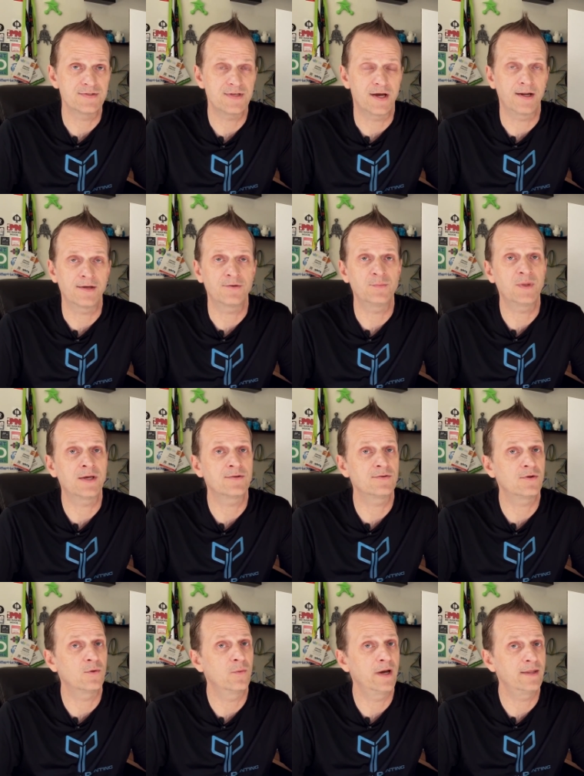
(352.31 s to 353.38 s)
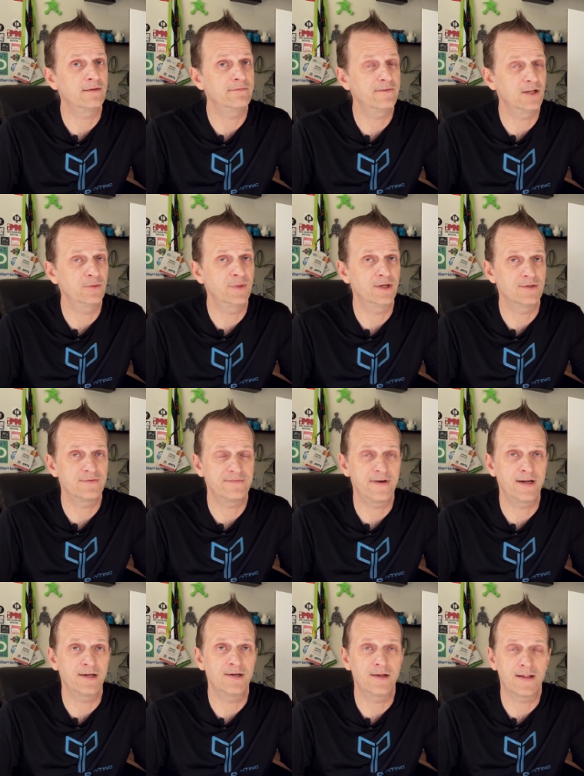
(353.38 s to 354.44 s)
settings because of the way the filament is
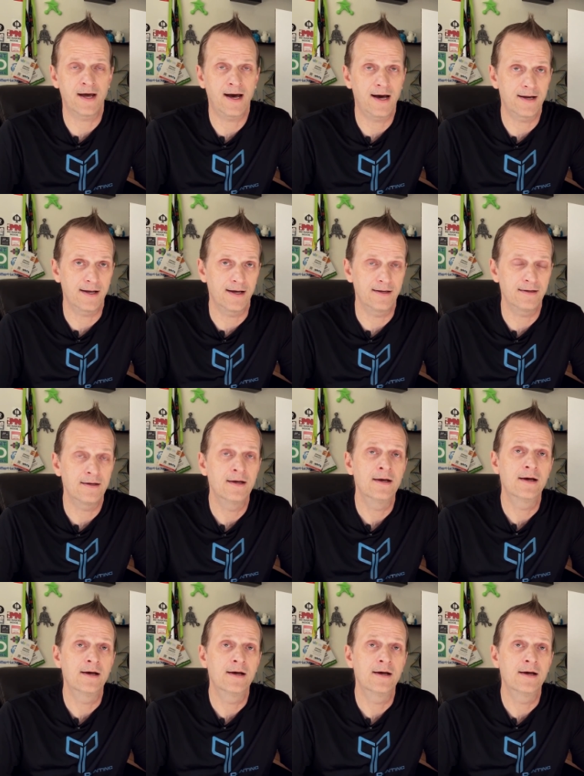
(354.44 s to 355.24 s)
fed into the hot end.